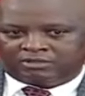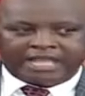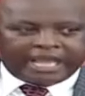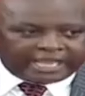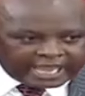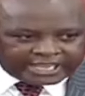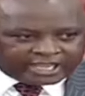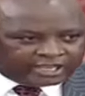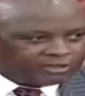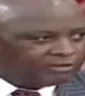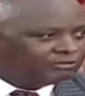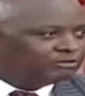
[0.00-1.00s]

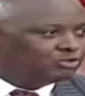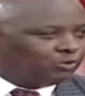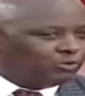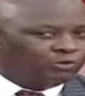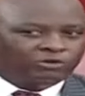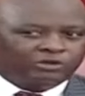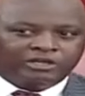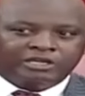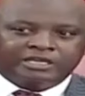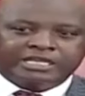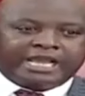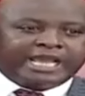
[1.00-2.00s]
Nyegenye, to.
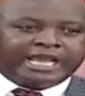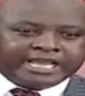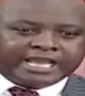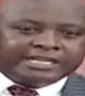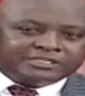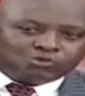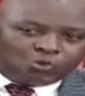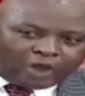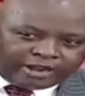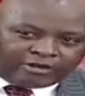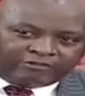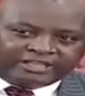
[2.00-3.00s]
Nyegenye is
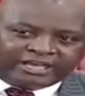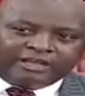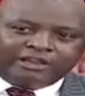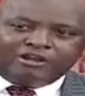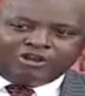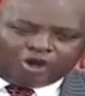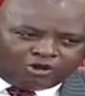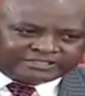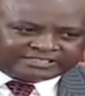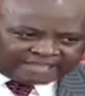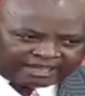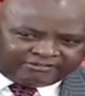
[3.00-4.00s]
one of the
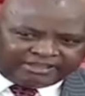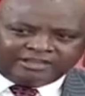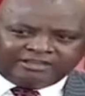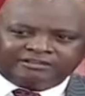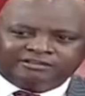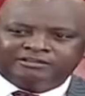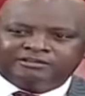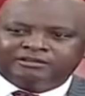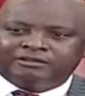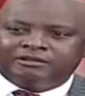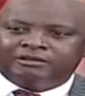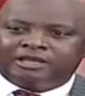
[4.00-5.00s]
long serving
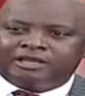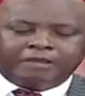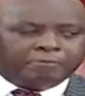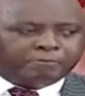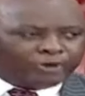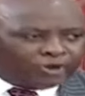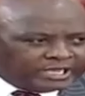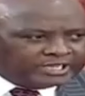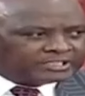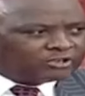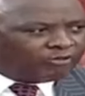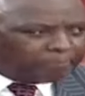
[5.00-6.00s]

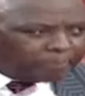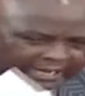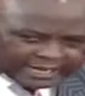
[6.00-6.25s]
employees of